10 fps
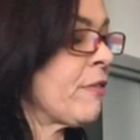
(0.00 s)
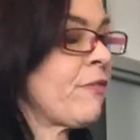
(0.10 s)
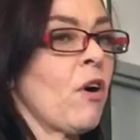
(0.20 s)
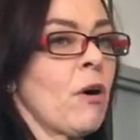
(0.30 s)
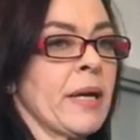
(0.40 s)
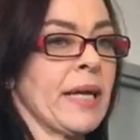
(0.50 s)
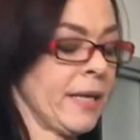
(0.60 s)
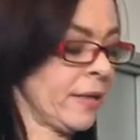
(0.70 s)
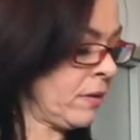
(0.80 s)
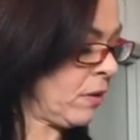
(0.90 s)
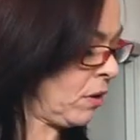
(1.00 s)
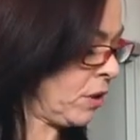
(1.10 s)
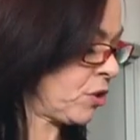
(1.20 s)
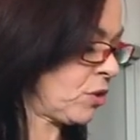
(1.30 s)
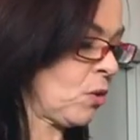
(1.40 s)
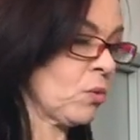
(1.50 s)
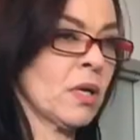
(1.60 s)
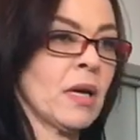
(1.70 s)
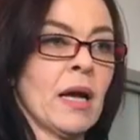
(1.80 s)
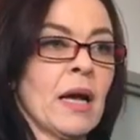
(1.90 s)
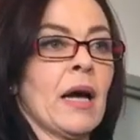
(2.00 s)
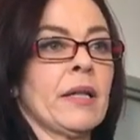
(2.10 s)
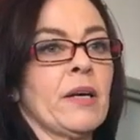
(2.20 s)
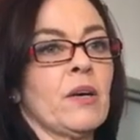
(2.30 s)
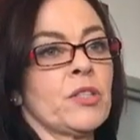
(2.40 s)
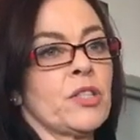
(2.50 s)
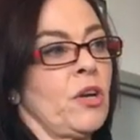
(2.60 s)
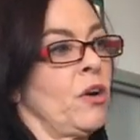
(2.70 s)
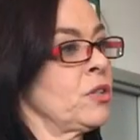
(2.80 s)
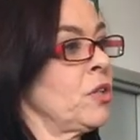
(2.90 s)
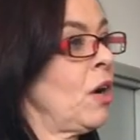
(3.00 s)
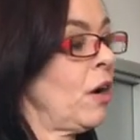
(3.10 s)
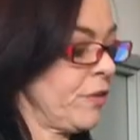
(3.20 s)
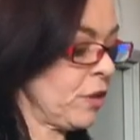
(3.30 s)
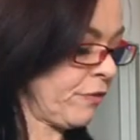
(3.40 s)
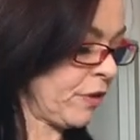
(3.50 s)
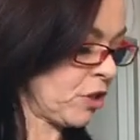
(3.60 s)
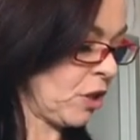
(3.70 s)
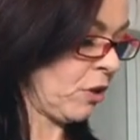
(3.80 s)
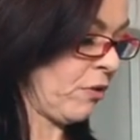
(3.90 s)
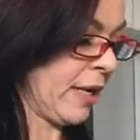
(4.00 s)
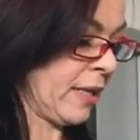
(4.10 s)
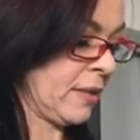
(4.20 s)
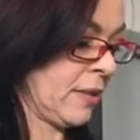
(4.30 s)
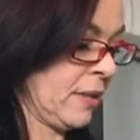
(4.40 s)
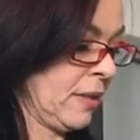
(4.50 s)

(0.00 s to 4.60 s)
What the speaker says: reform again on its own, and the onslaught of universal credit,